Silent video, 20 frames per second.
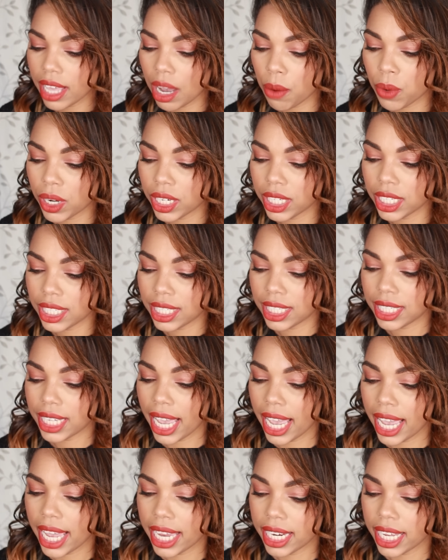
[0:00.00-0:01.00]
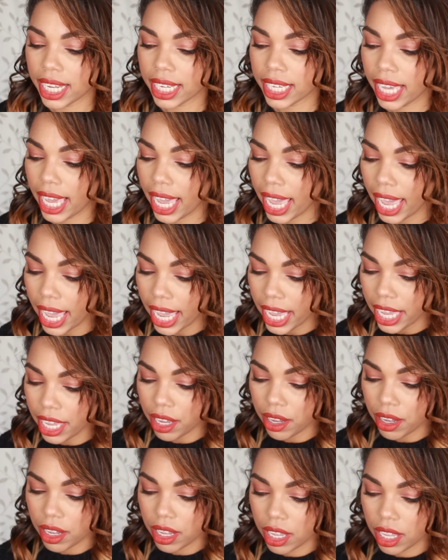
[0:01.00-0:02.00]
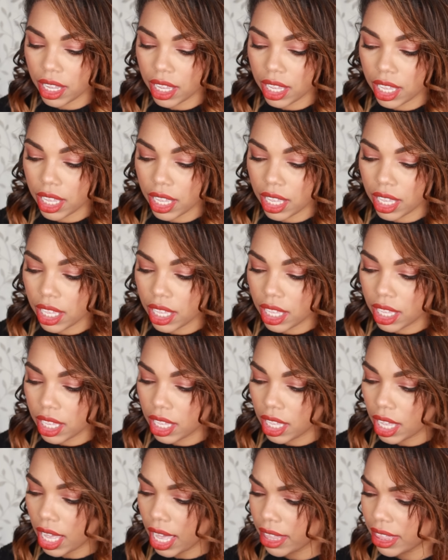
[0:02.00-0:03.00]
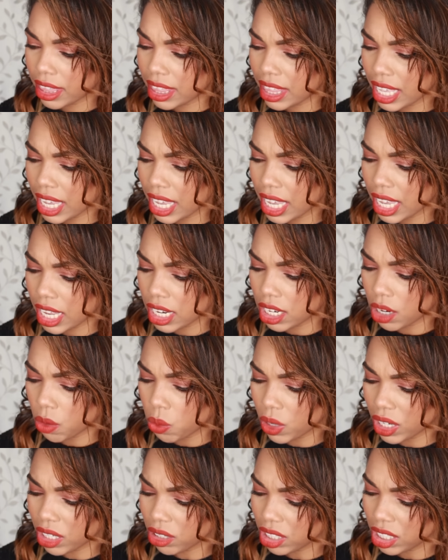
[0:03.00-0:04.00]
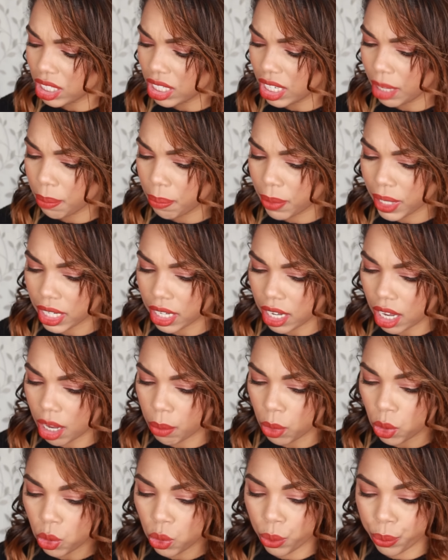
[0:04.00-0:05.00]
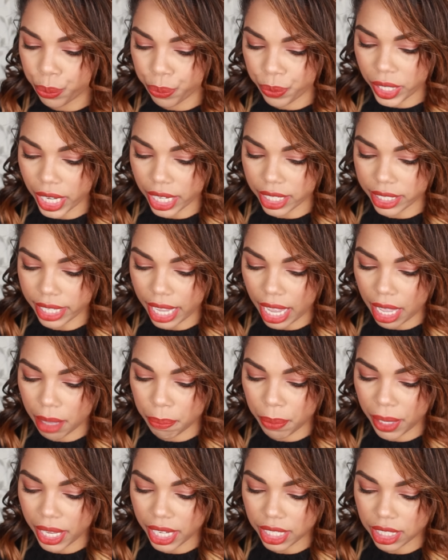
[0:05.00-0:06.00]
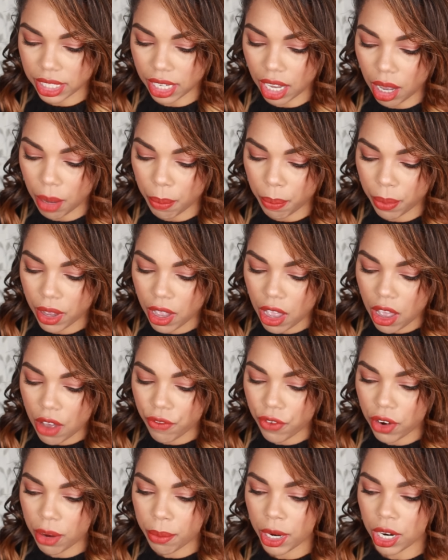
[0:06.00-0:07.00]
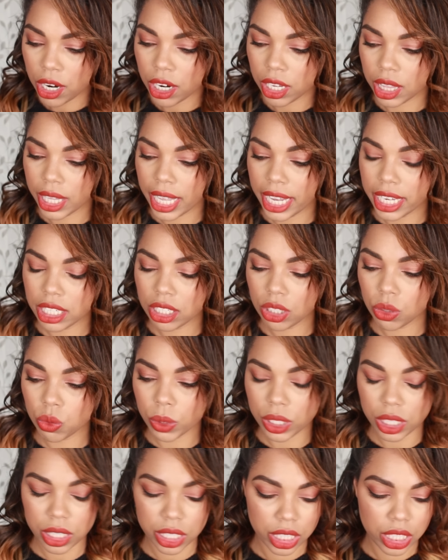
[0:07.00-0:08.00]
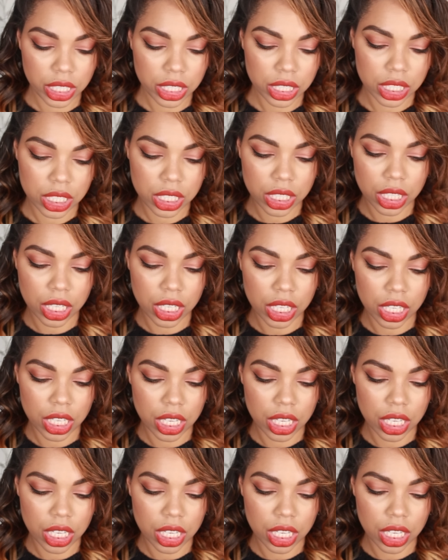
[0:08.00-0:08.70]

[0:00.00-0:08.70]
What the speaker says: That one is 10K. And then what else did I pick up? Oh, yes, I picked up from her latest release,